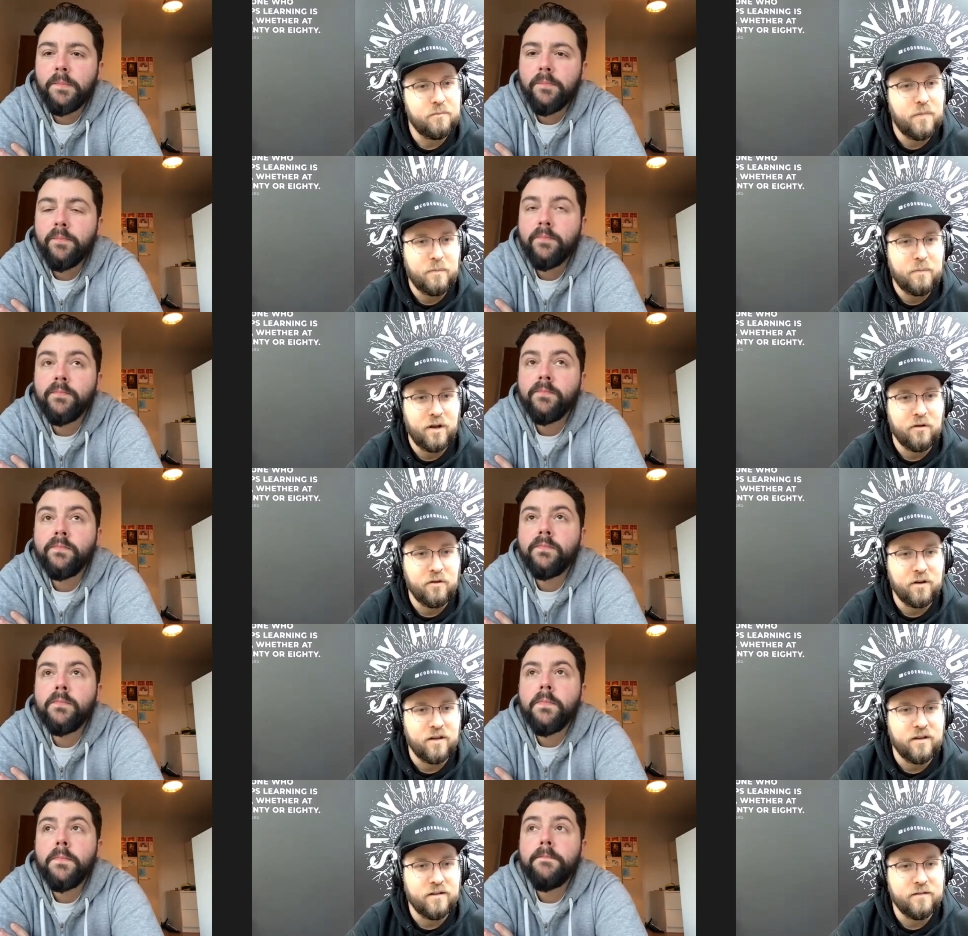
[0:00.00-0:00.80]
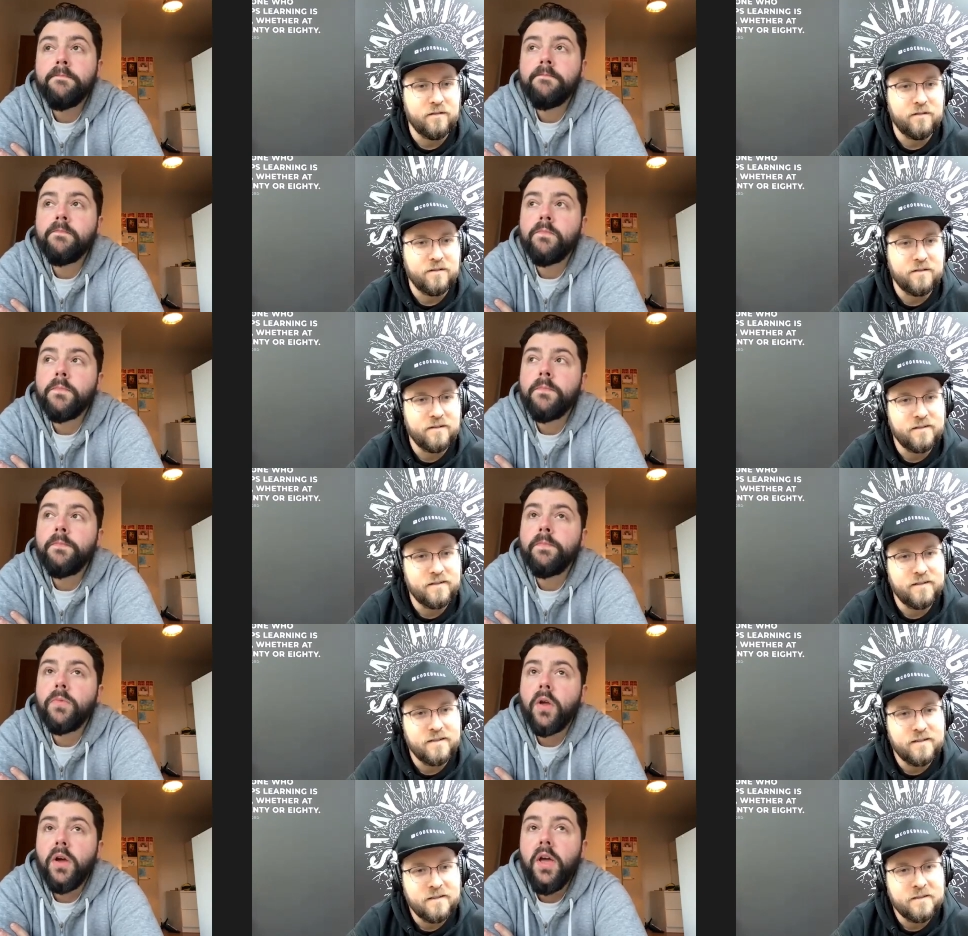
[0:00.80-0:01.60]
Speaker 1: Maybe longer.
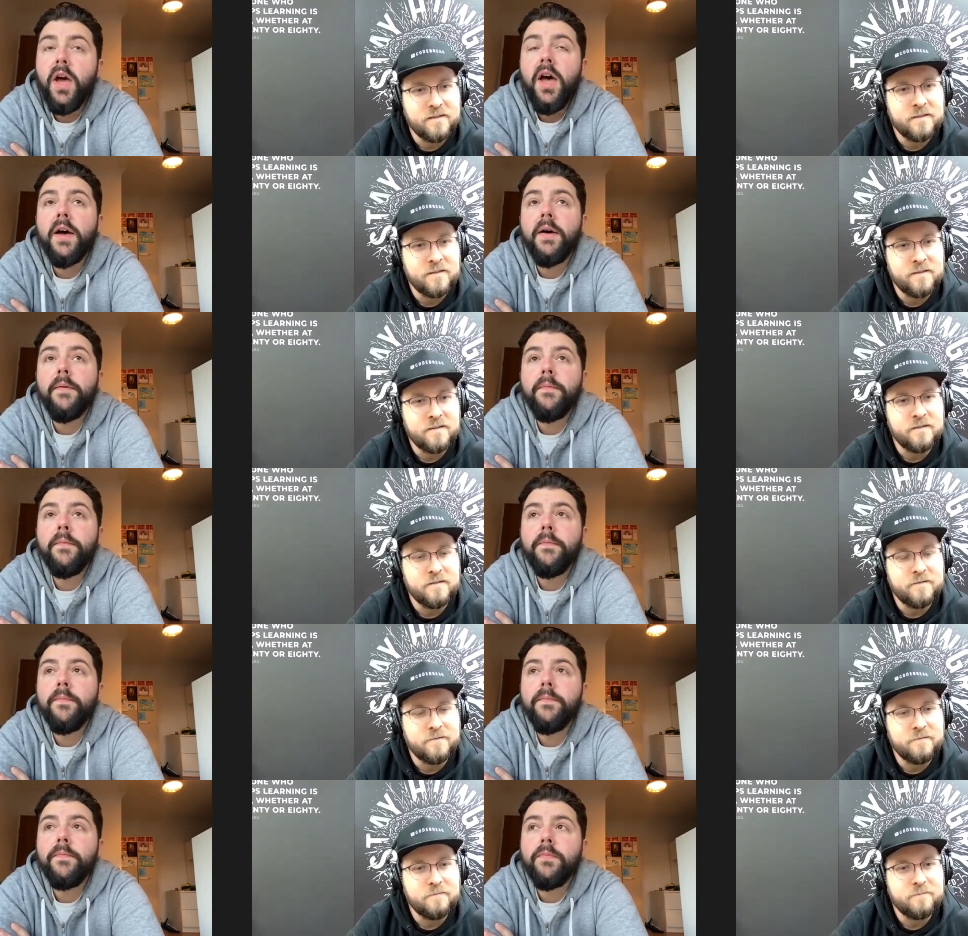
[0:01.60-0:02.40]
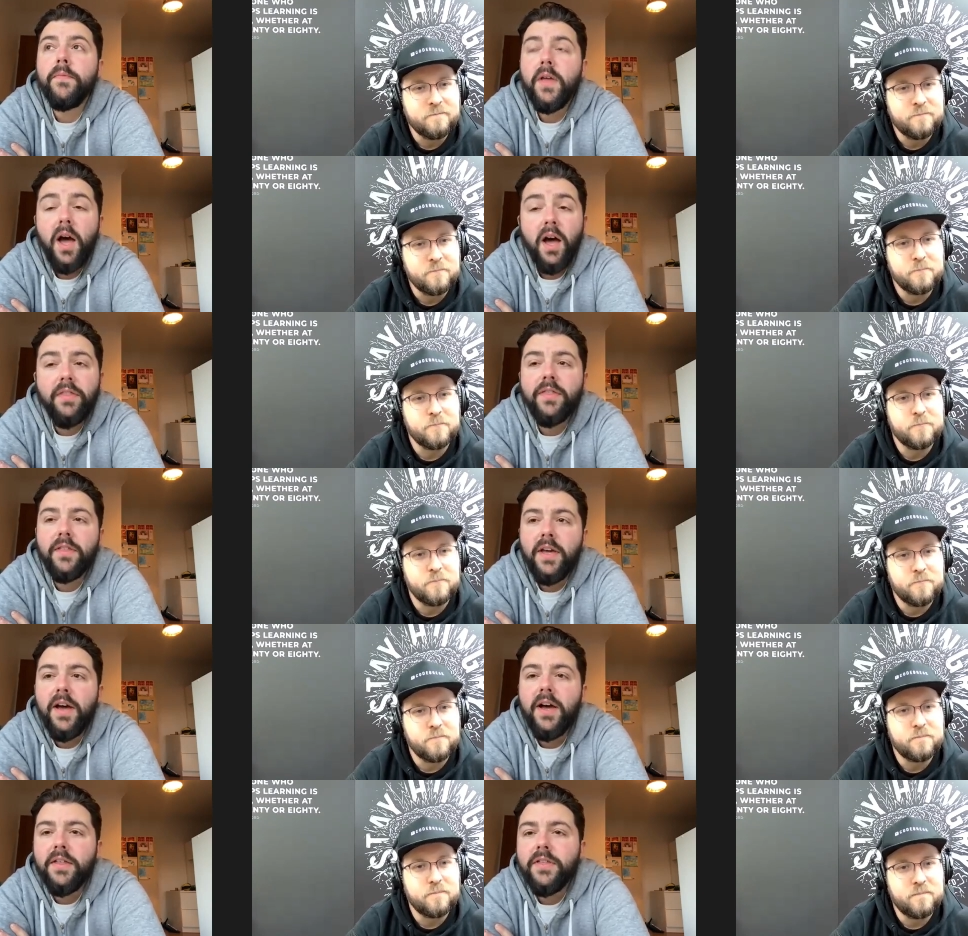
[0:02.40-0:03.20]
Speaker 2: Yeah, yeah, I
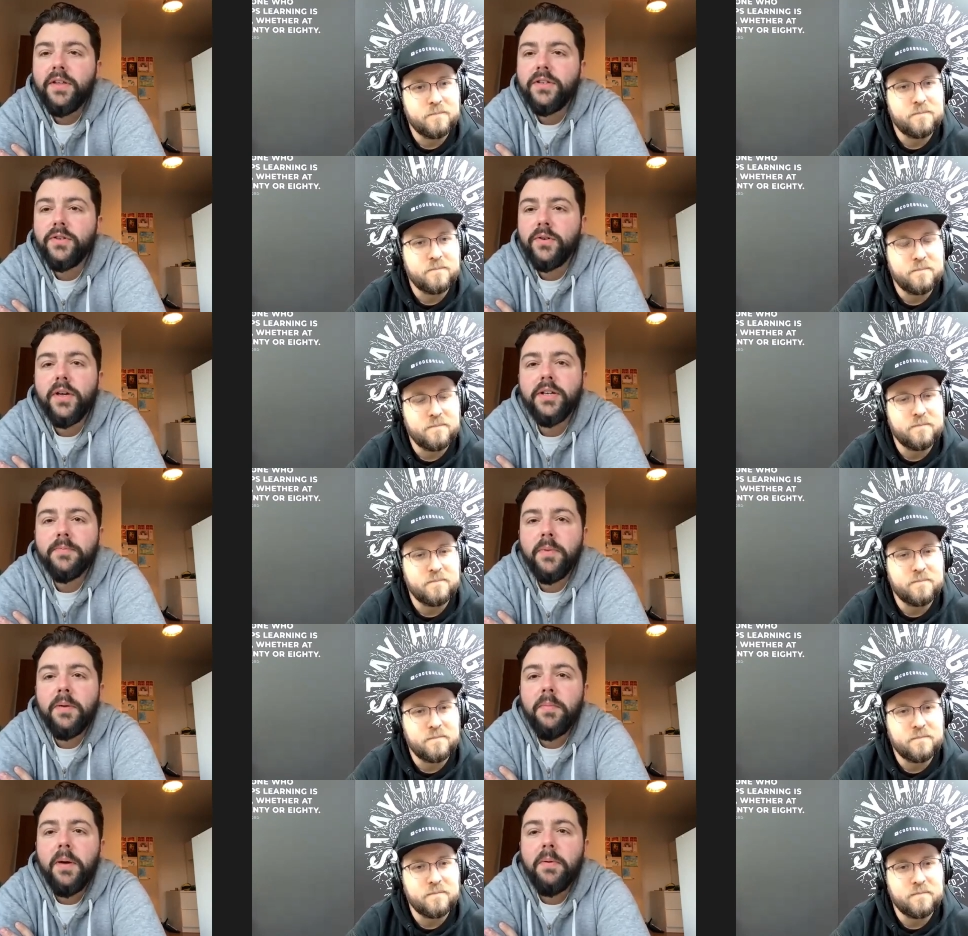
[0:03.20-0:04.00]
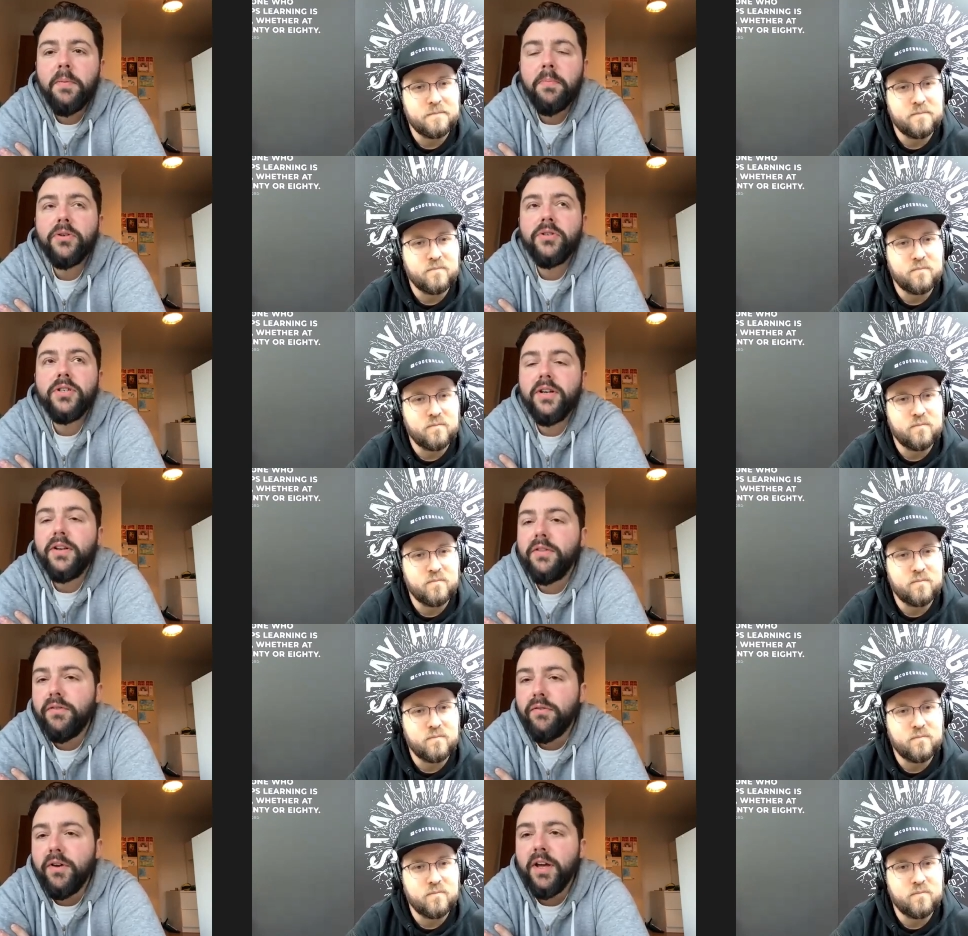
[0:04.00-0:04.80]
yeah. I think two years, maybe pushing
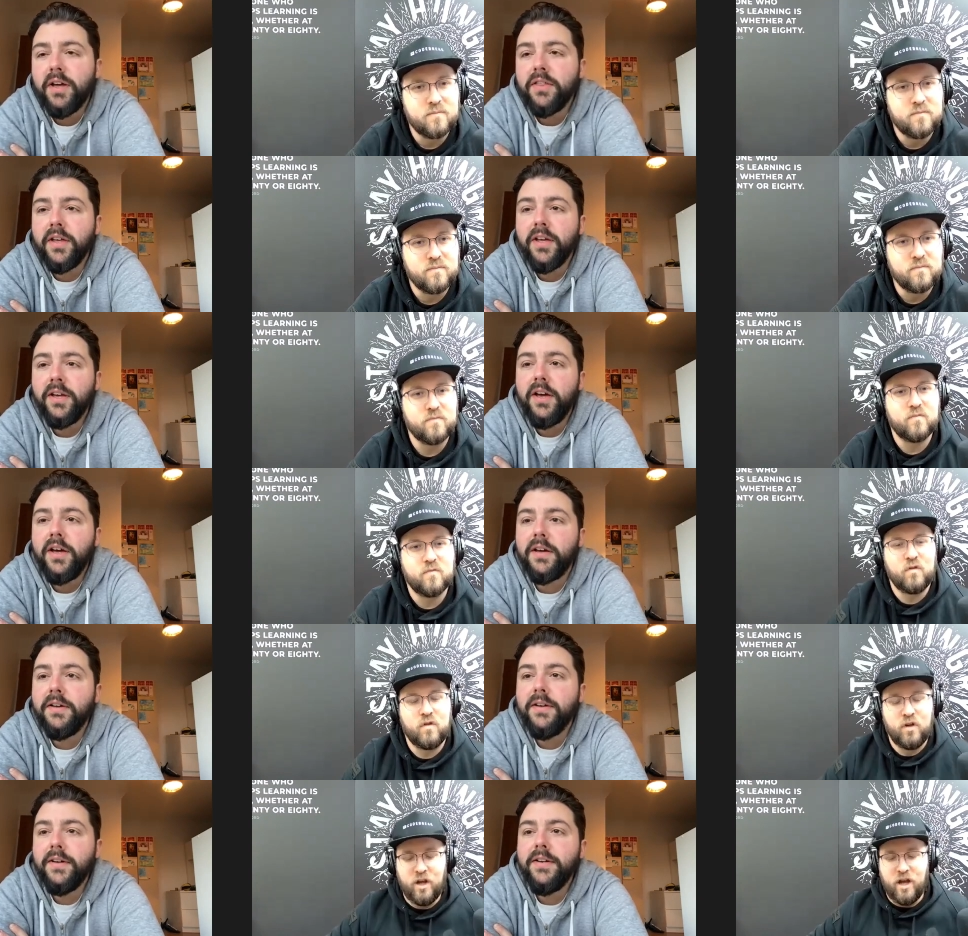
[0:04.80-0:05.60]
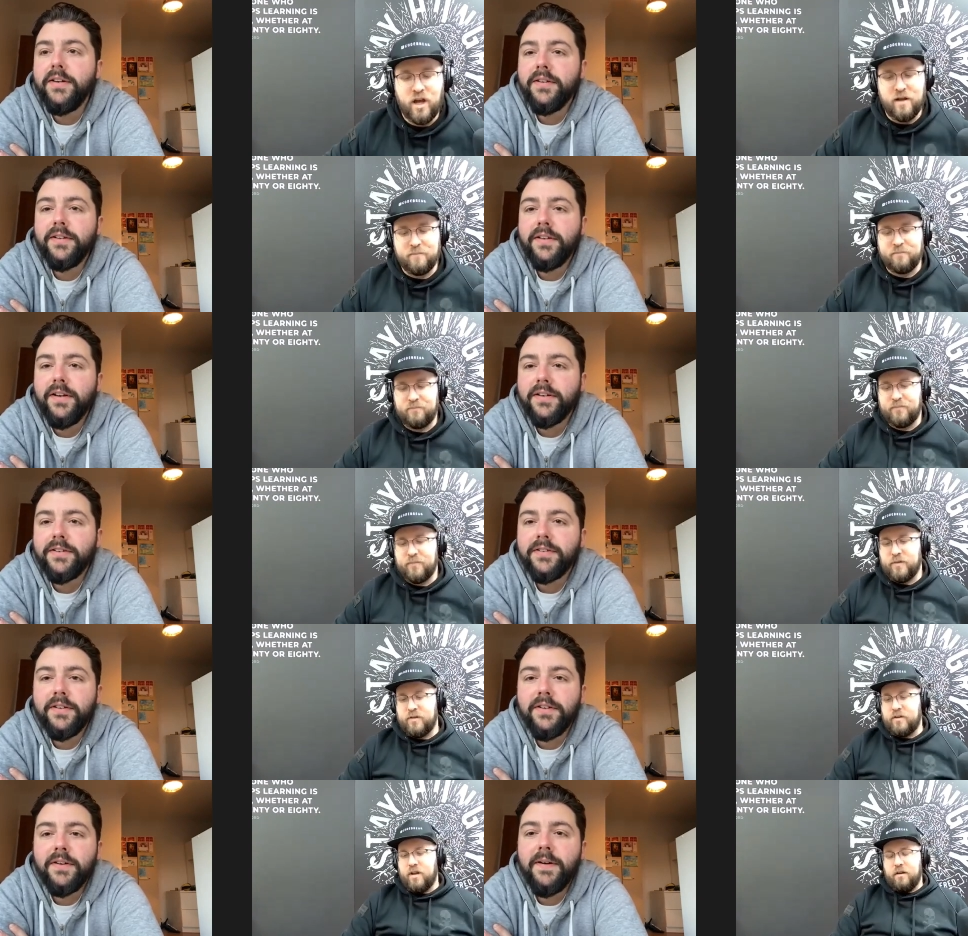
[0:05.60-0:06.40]
on three. I think. Yeah.
Speaker 1: Yeah. Yeah.
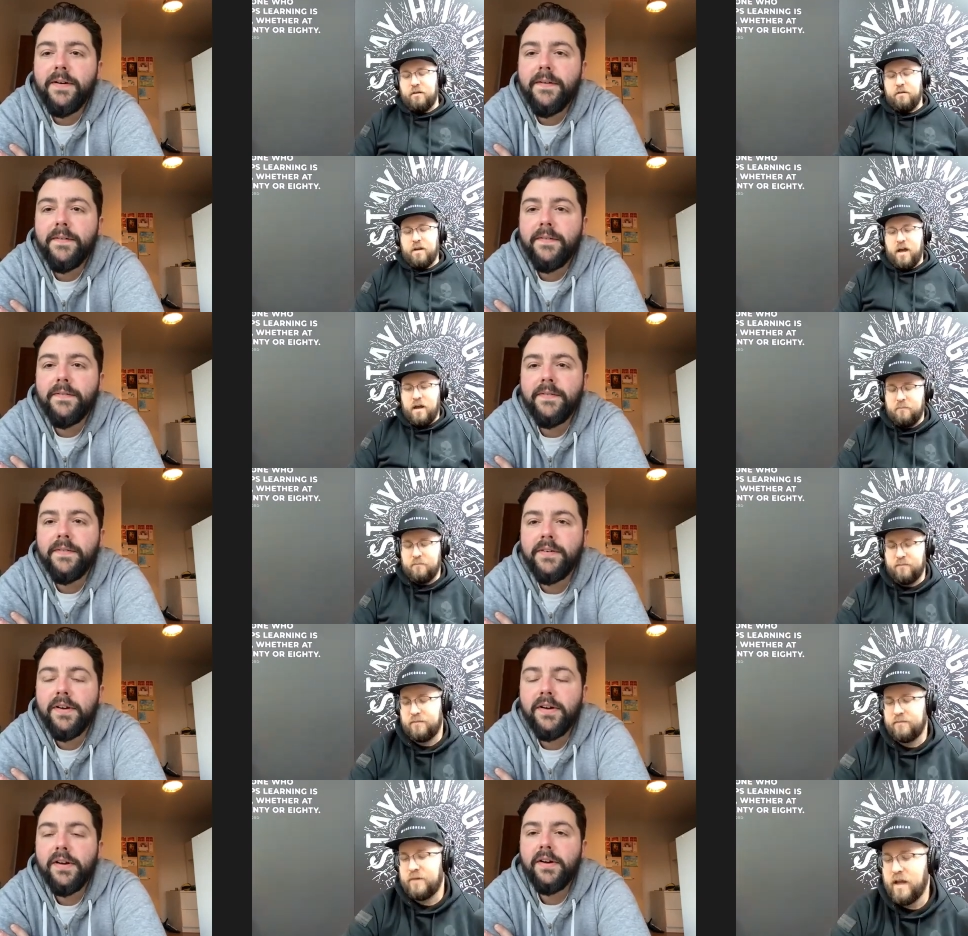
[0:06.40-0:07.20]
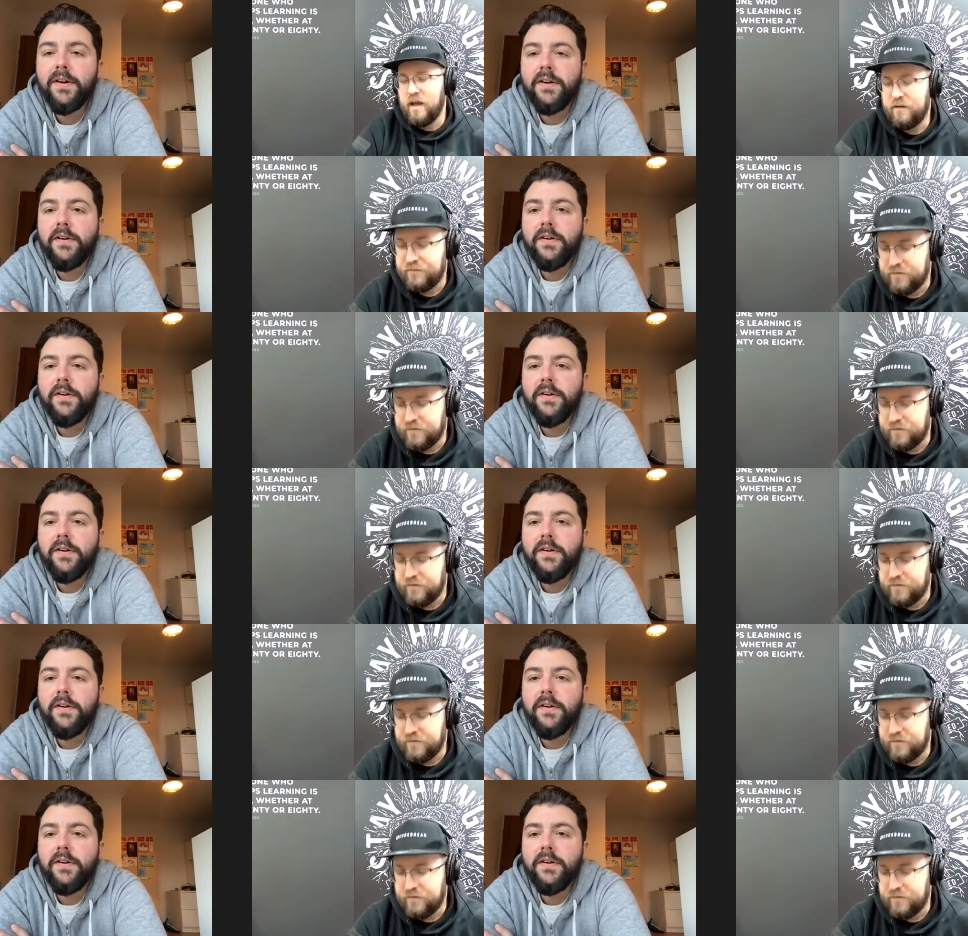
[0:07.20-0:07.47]
So um, yeah,